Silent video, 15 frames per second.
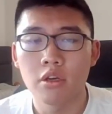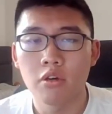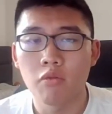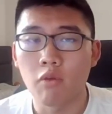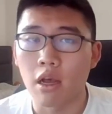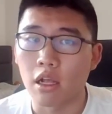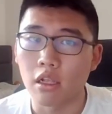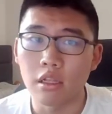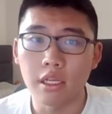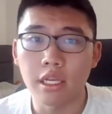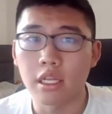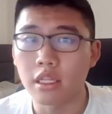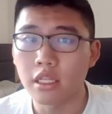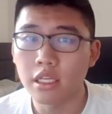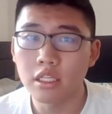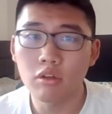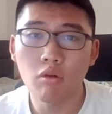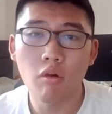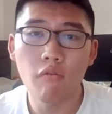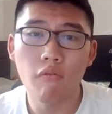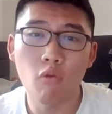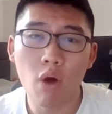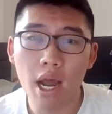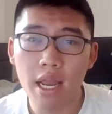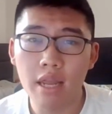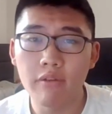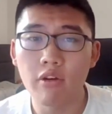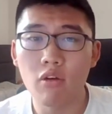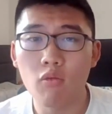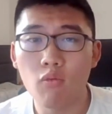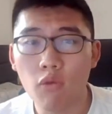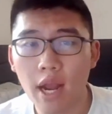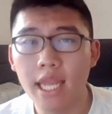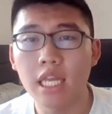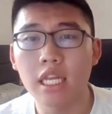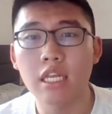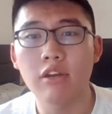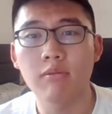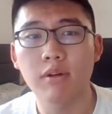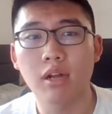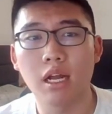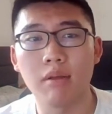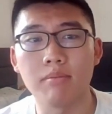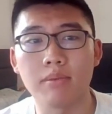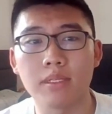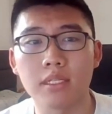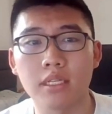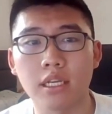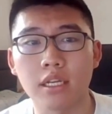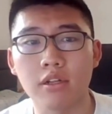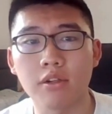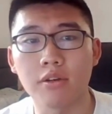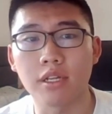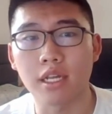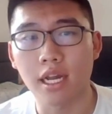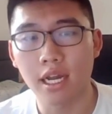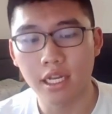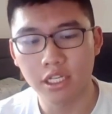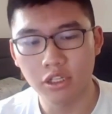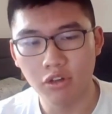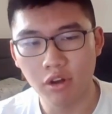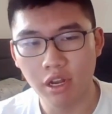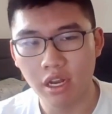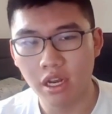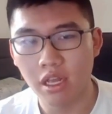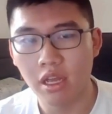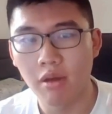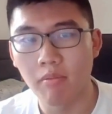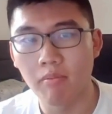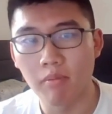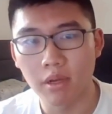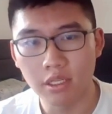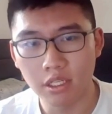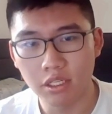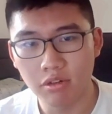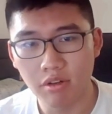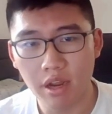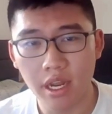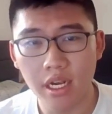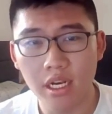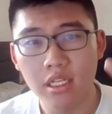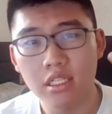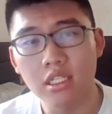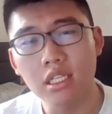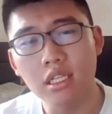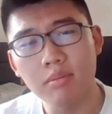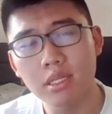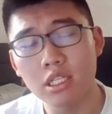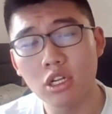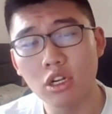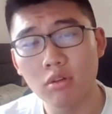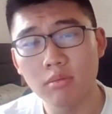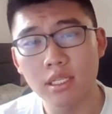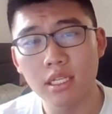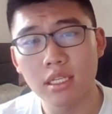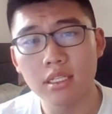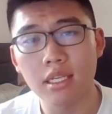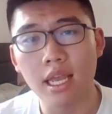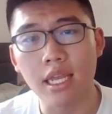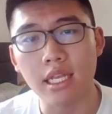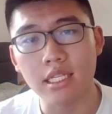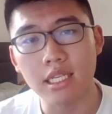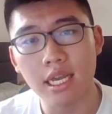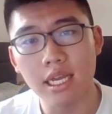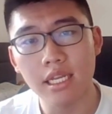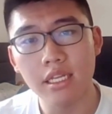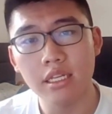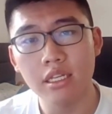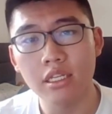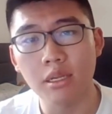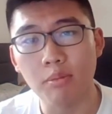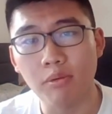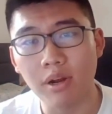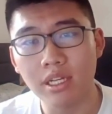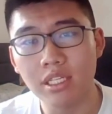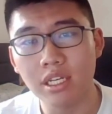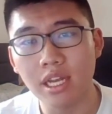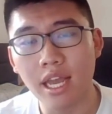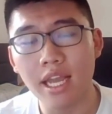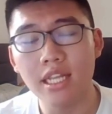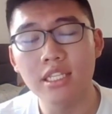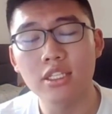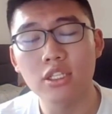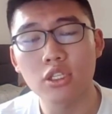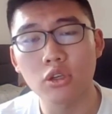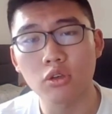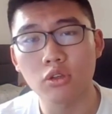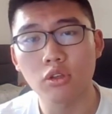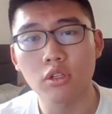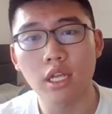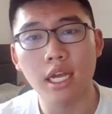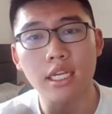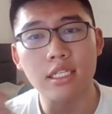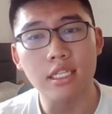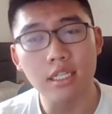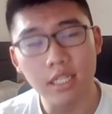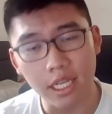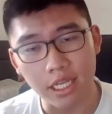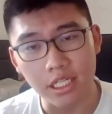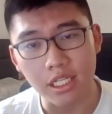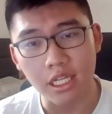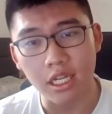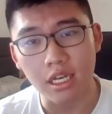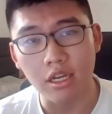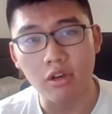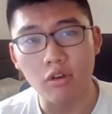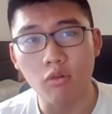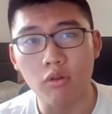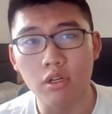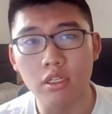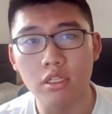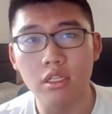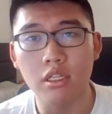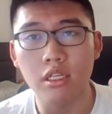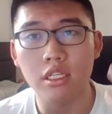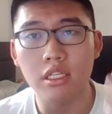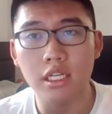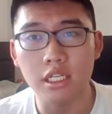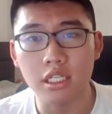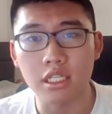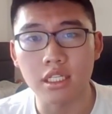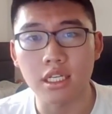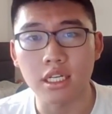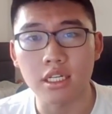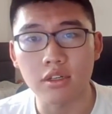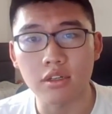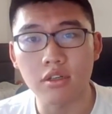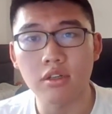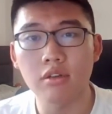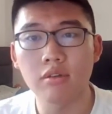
Well, it can lead to a wide variety of problems, including eye strain, muscle strain, sleep disturbances, anxiety, depression, and social isolation, according to the Addiction Center.